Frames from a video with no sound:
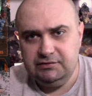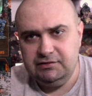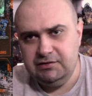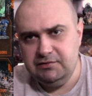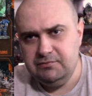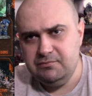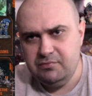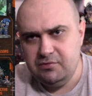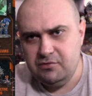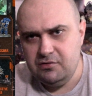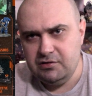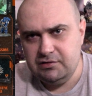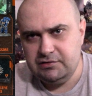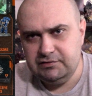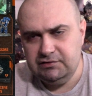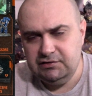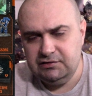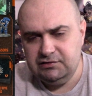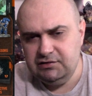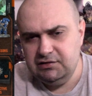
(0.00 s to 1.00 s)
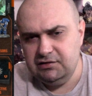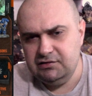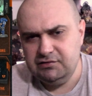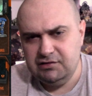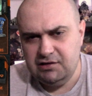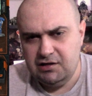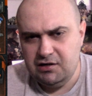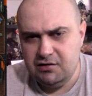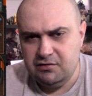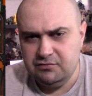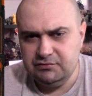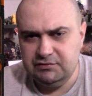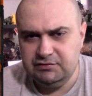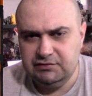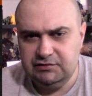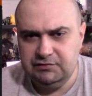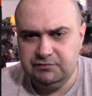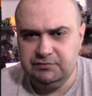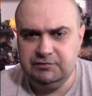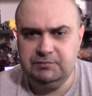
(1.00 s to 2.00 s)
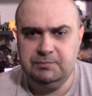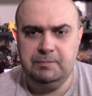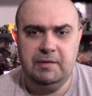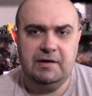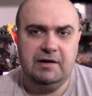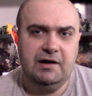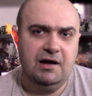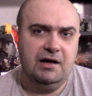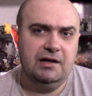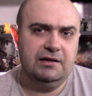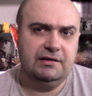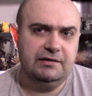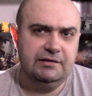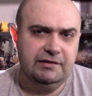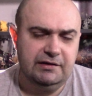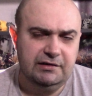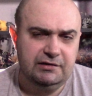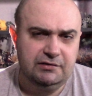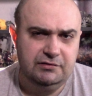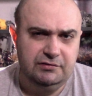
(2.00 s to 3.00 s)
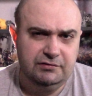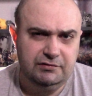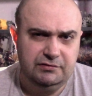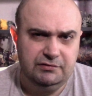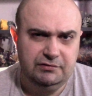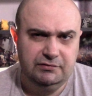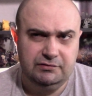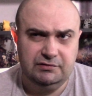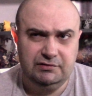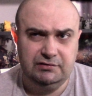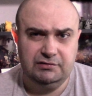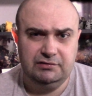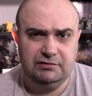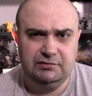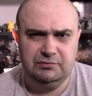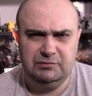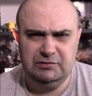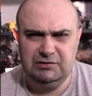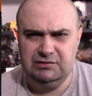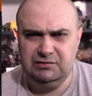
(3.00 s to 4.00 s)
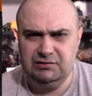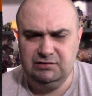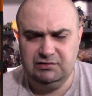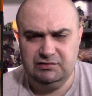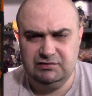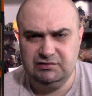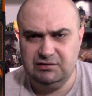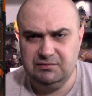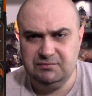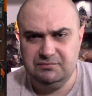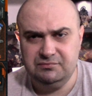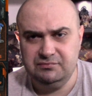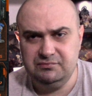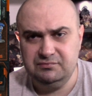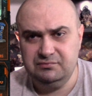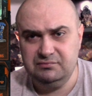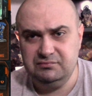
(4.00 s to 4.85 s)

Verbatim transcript: team box that they announced. It was Pariah Nexus with uh, some